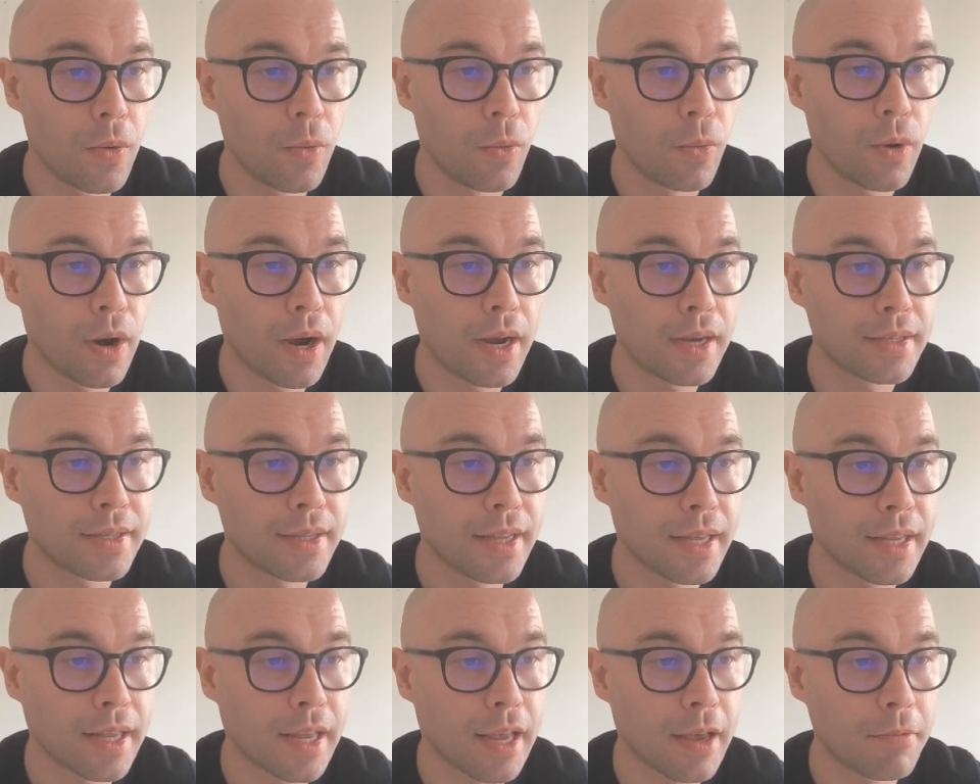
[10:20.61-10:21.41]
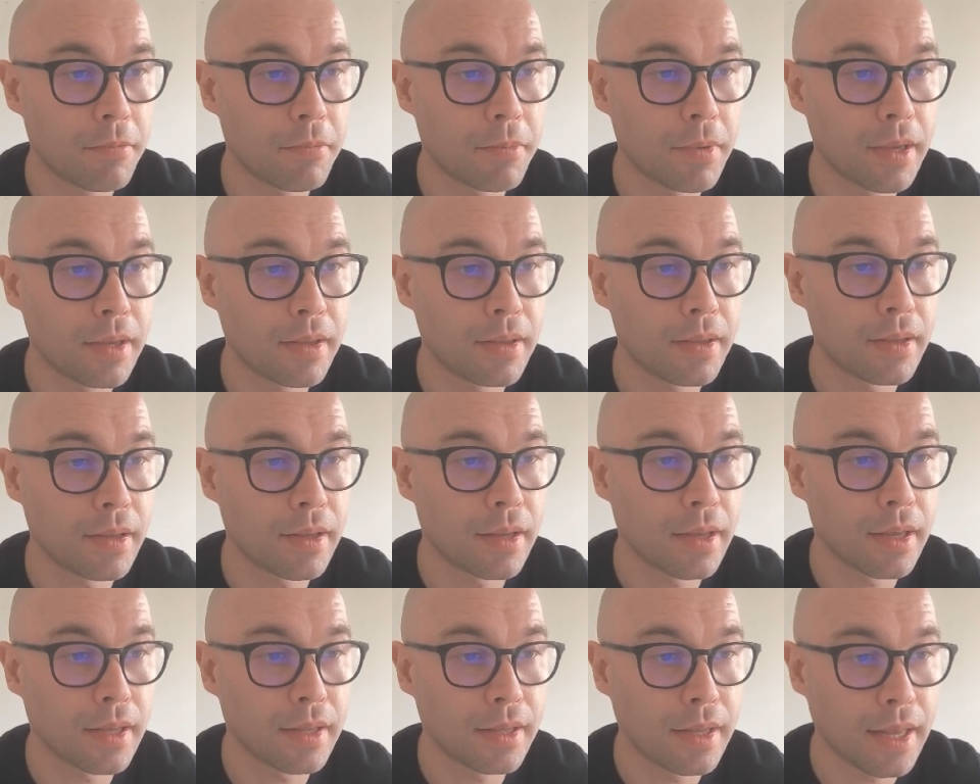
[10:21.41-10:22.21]
Wines that
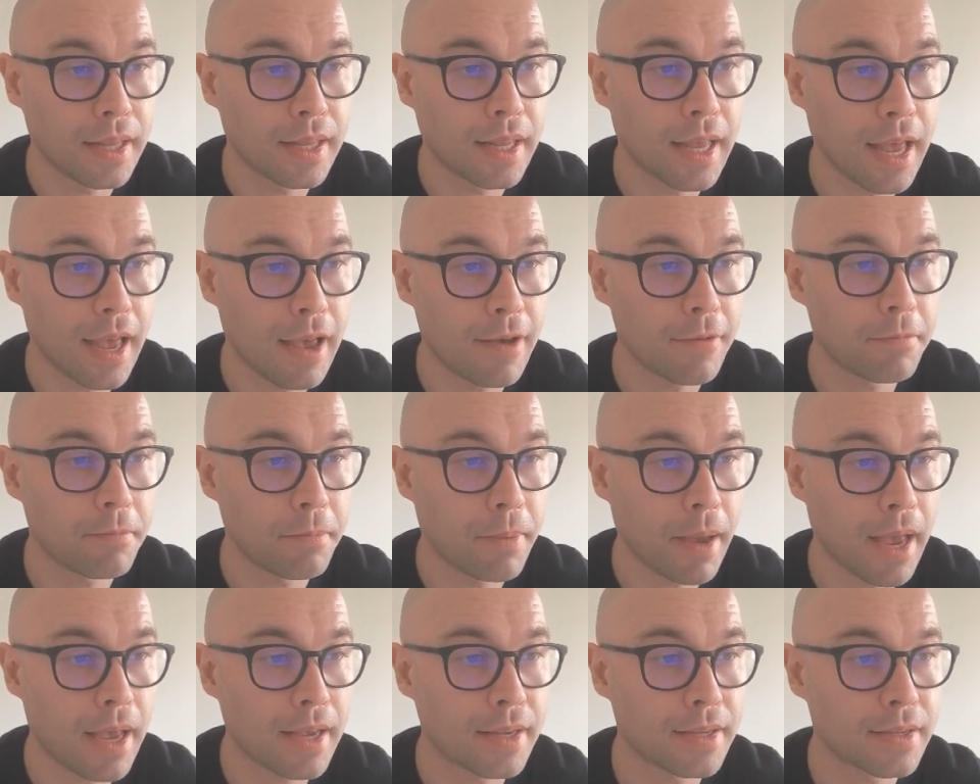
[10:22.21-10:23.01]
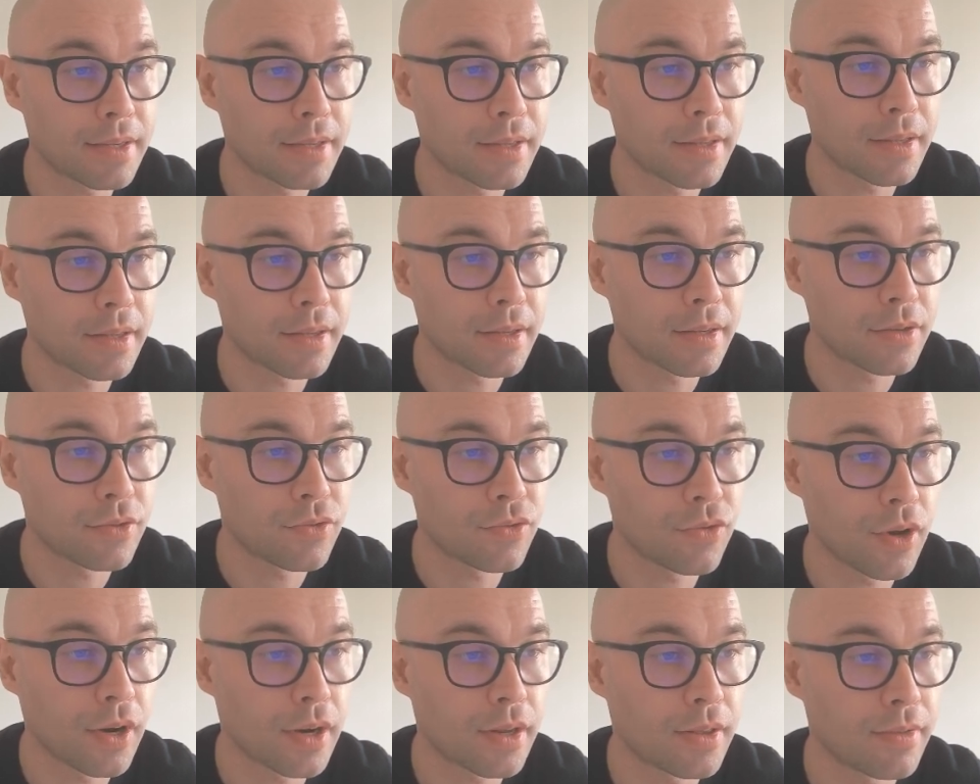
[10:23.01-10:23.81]
have passed
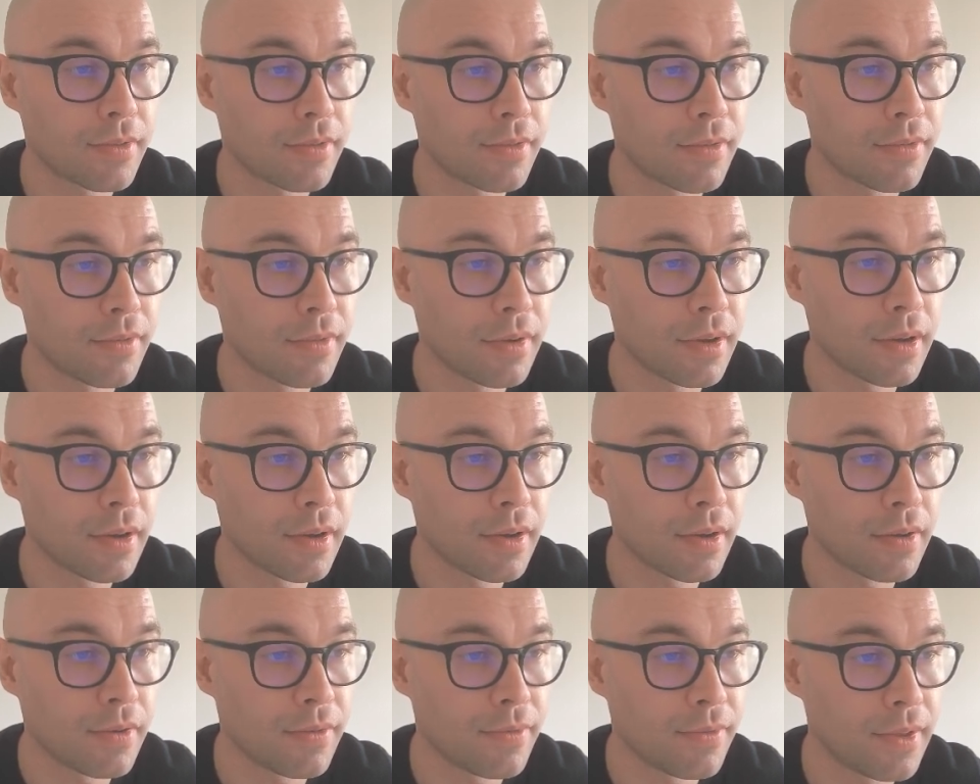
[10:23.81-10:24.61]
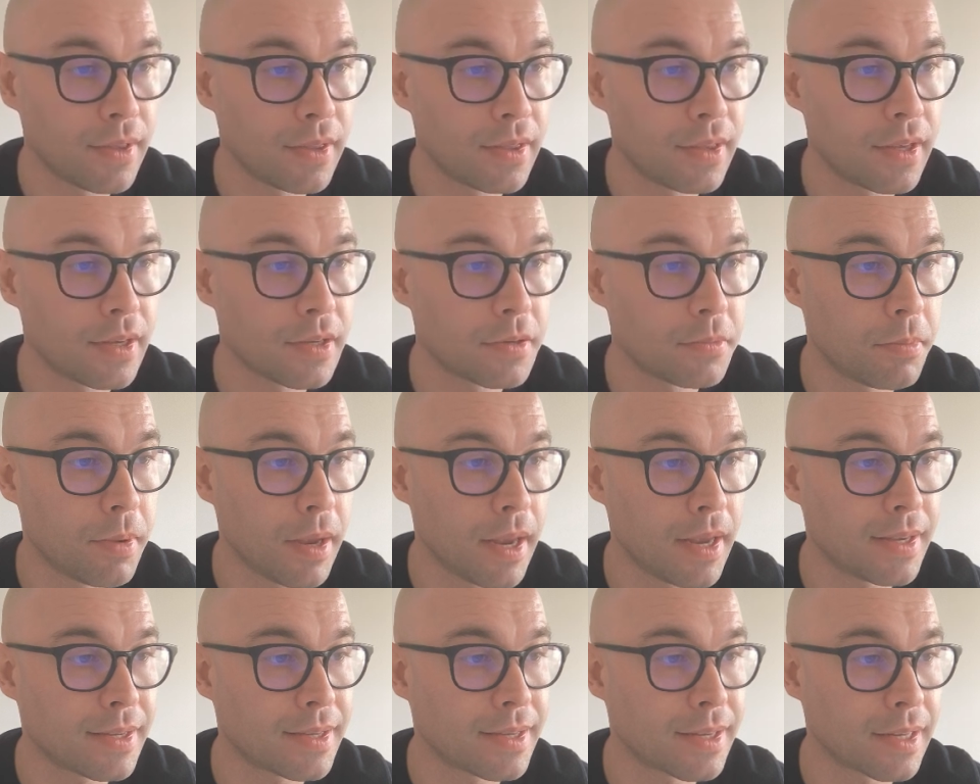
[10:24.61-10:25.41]
strict
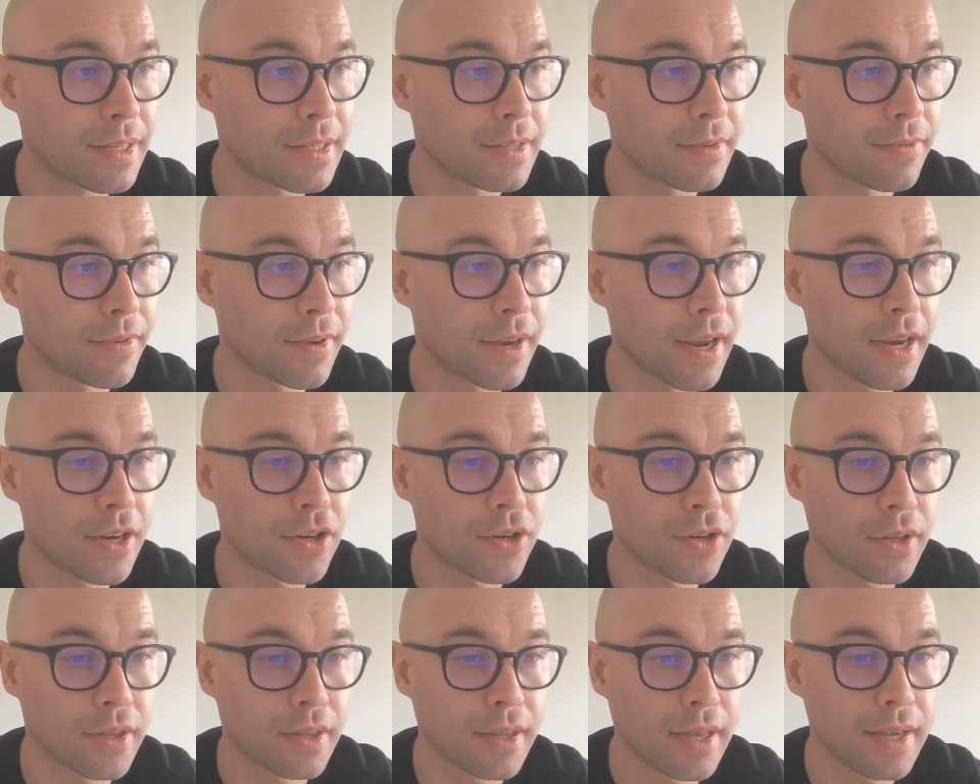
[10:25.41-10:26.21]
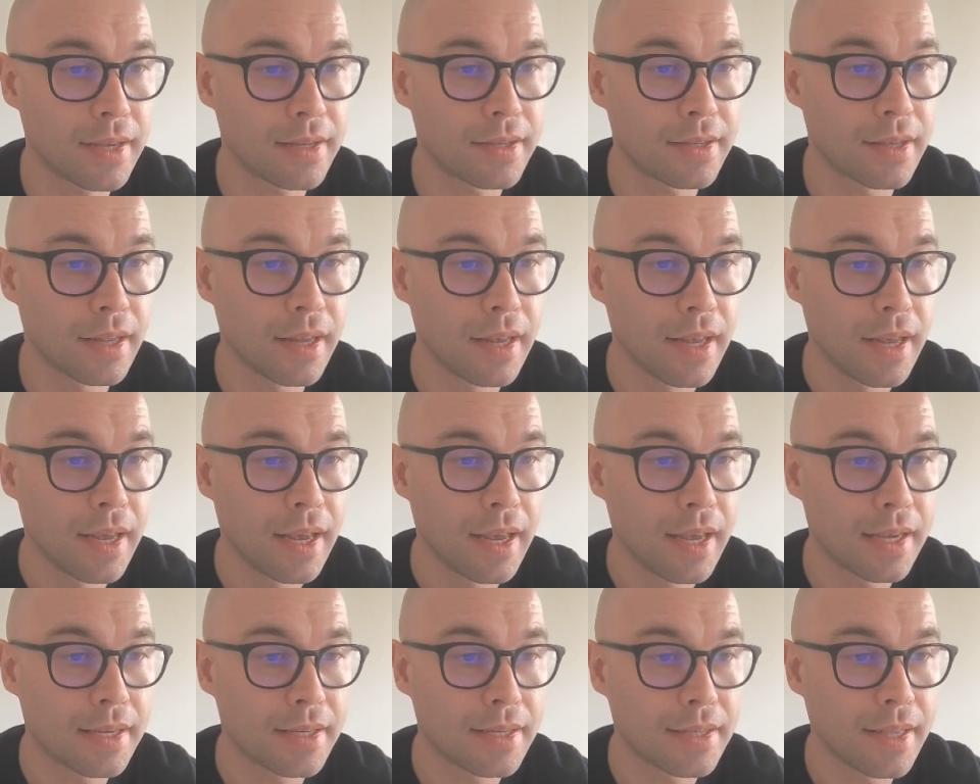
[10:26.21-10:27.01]
vintage-based classification tests,
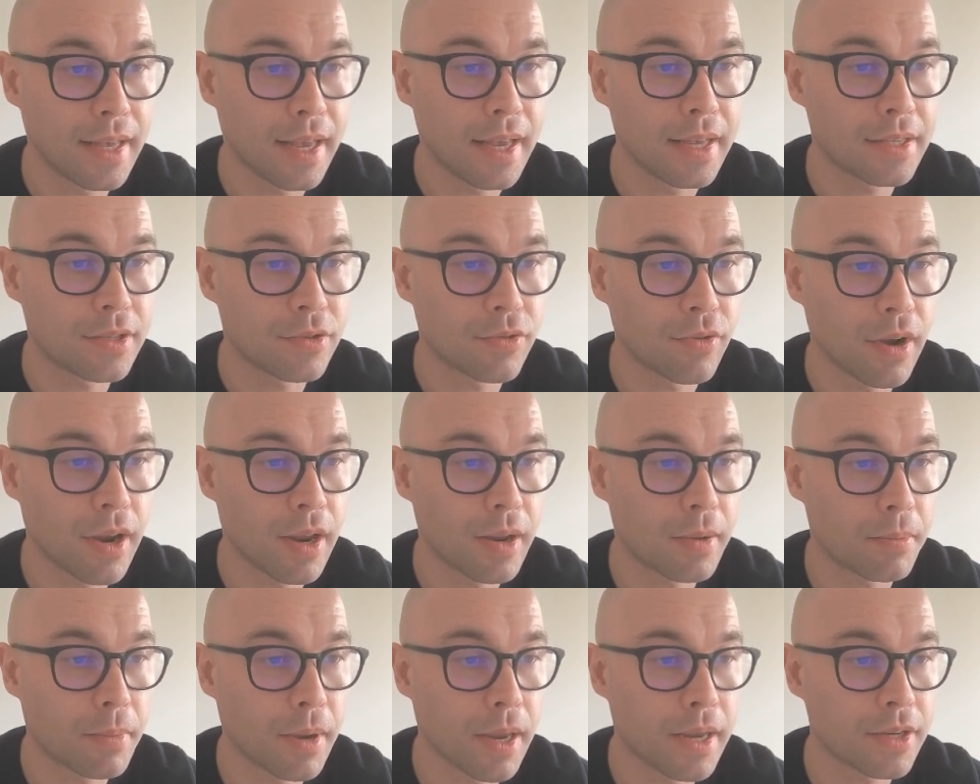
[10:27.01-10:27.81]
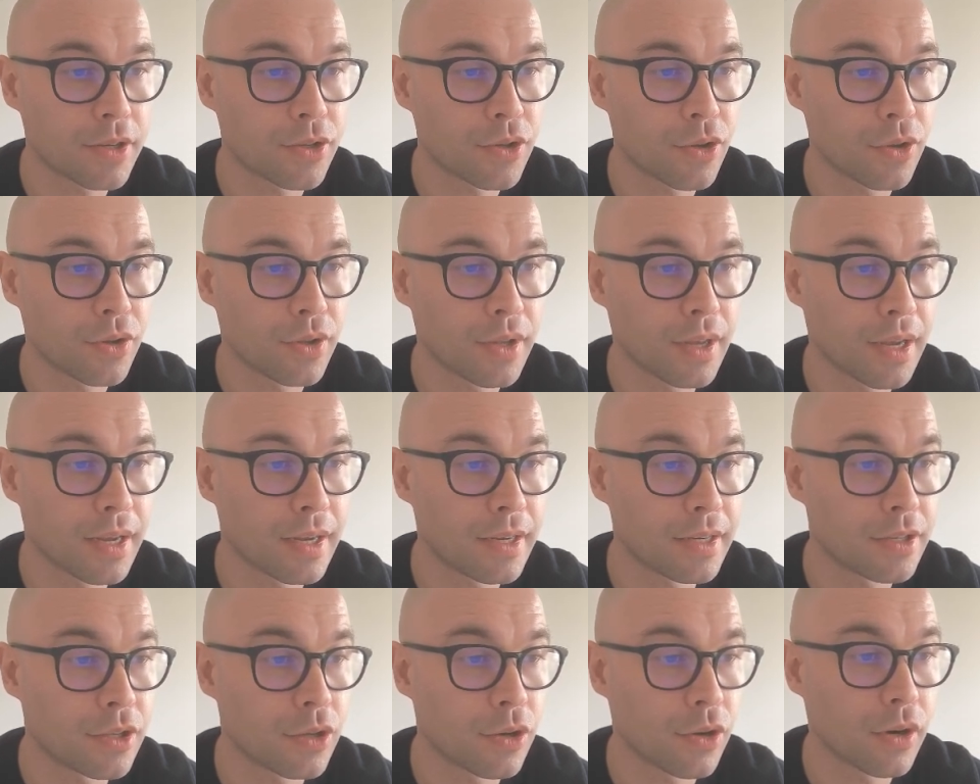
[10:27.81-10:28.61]
estates ranked based on a
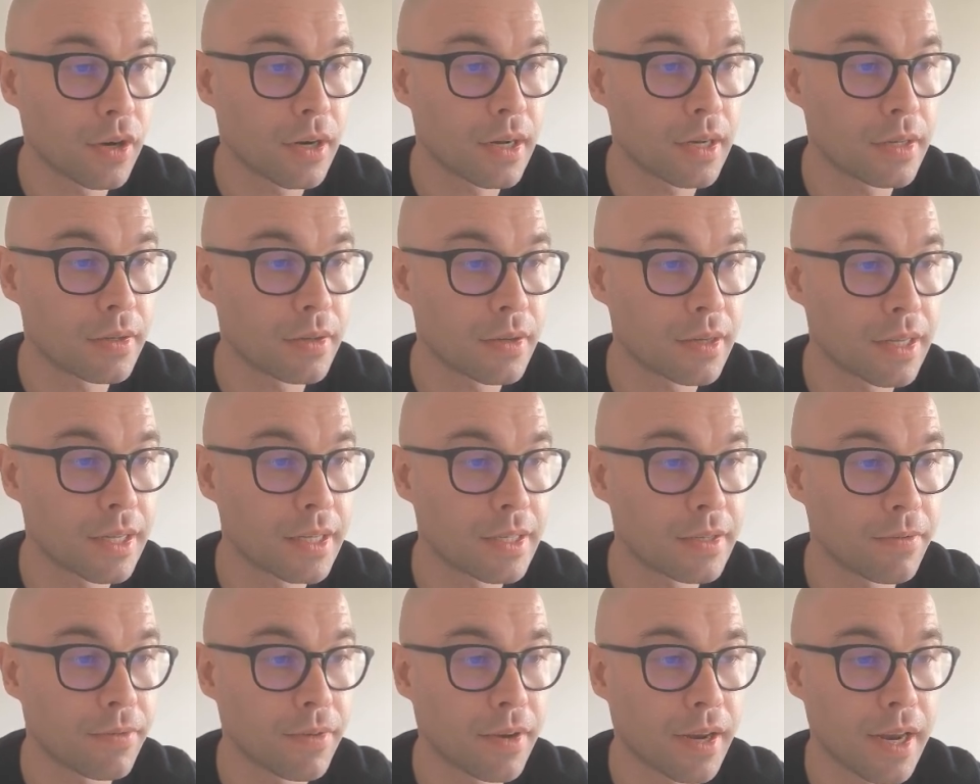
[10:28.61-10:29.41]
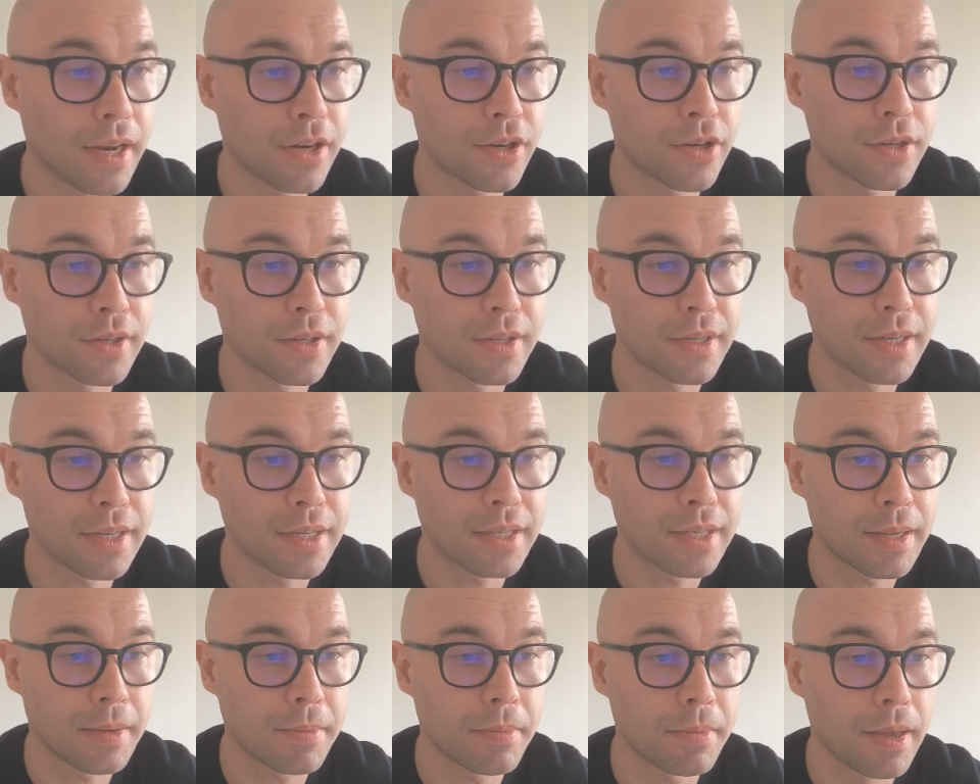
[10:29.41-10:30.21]
historical classification
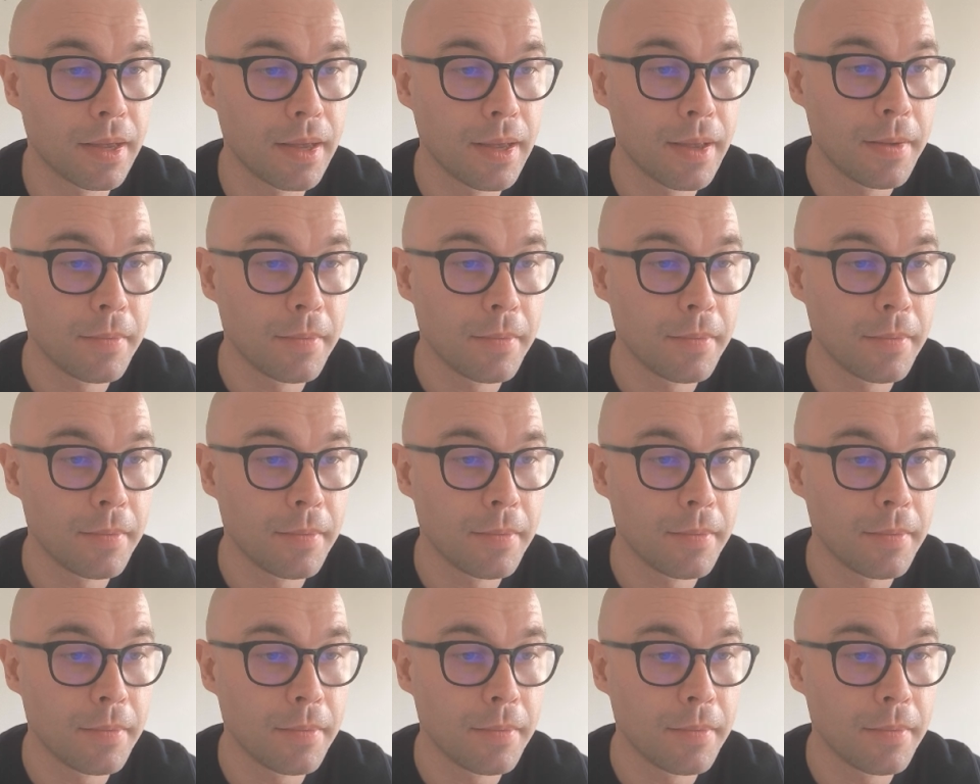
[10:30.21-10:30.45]
system,